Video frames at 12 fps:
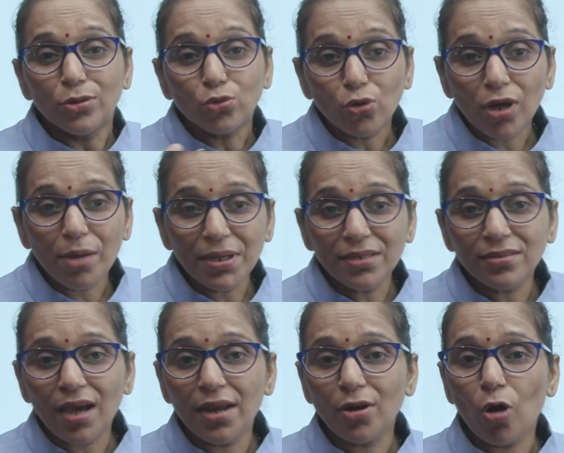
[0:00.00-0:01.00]
Soya
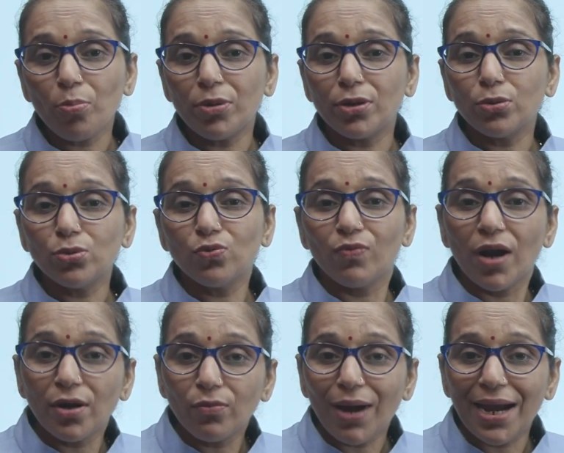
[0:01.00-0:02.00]
beans are now produced
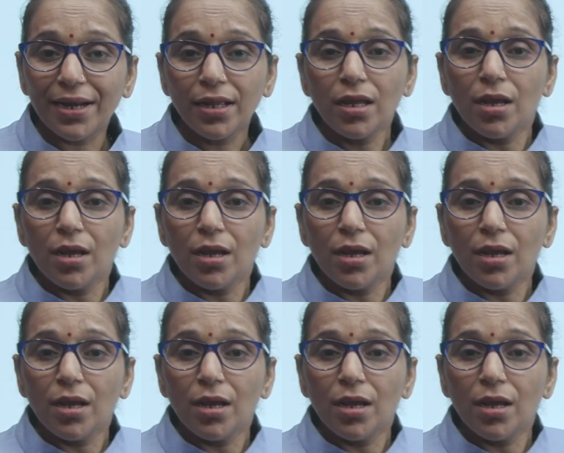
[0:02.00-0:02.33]
worldwide.